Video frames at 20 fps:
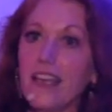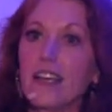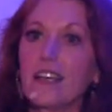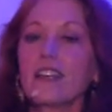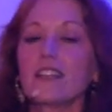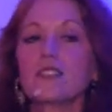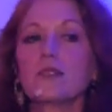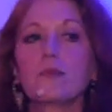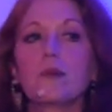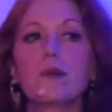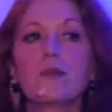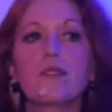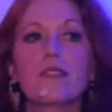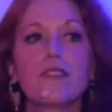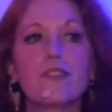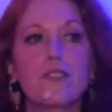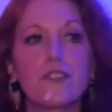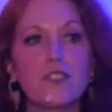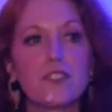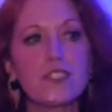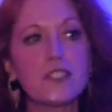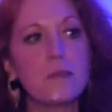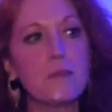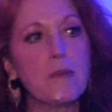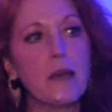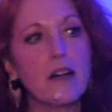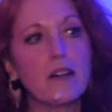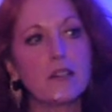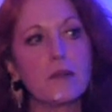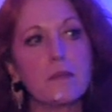Because we were the first
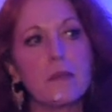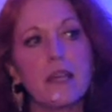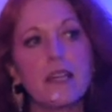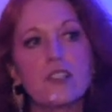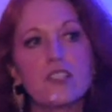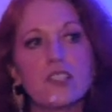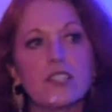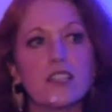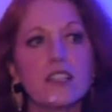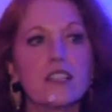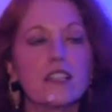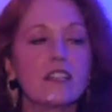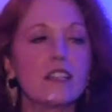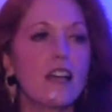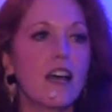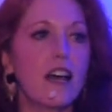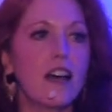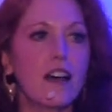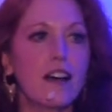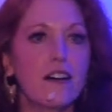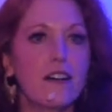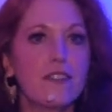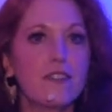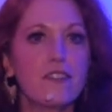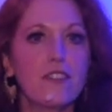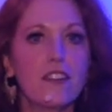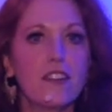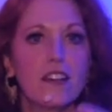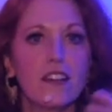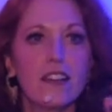amalgamation
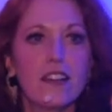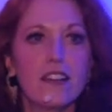of